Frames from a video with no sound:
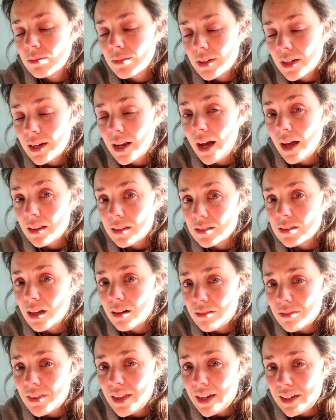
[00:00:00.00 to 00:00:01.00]
And I
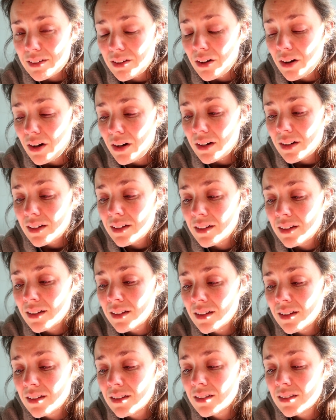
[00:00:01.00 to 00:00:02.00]
love that dog
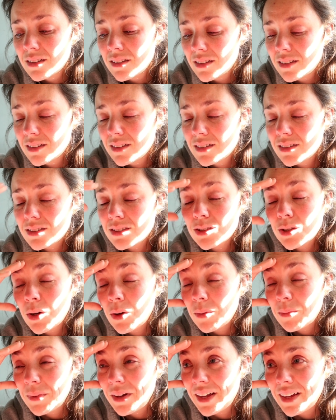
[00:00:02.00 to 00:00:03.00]

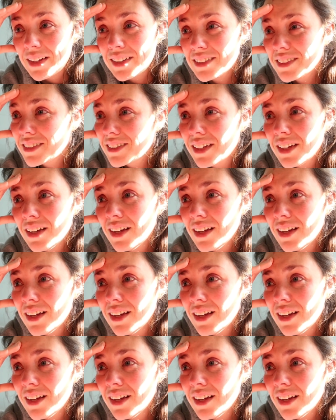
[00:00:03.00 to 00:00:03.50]
so much.